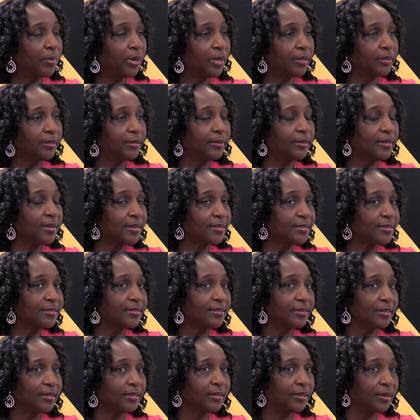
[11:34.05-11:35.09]
but yet
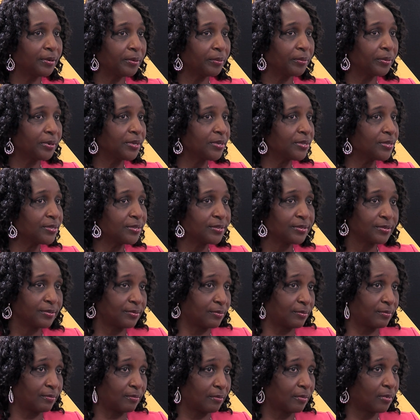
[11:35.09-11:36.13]
still there
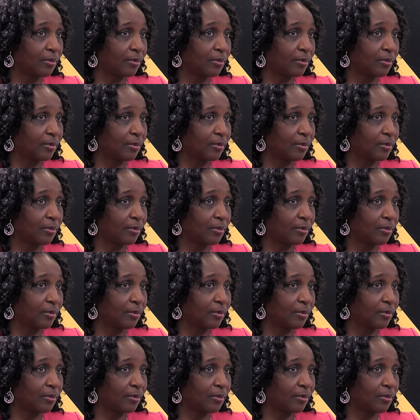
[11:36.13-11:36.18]
is,